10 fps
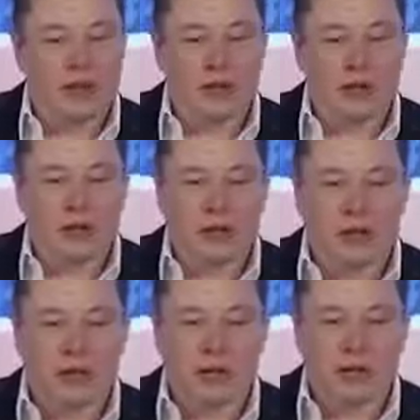there's a huge
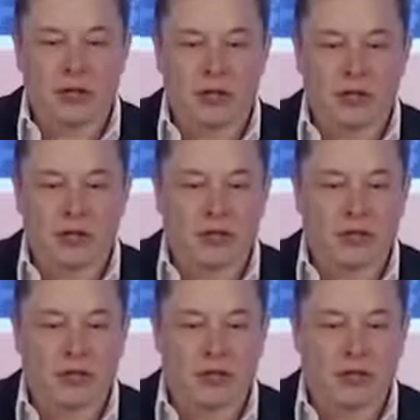amount of potential
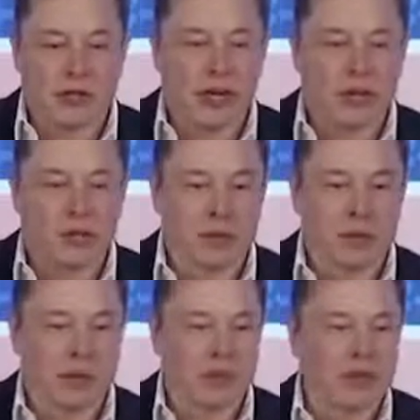for that,
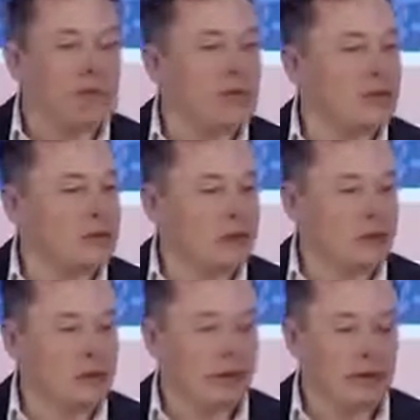because even
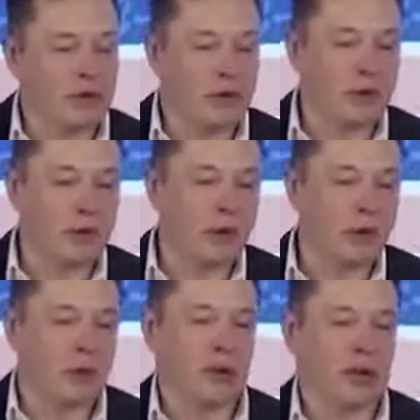before
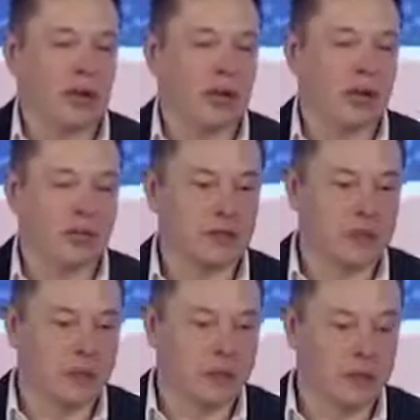one gets
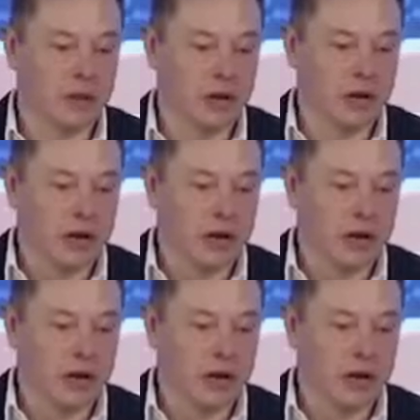to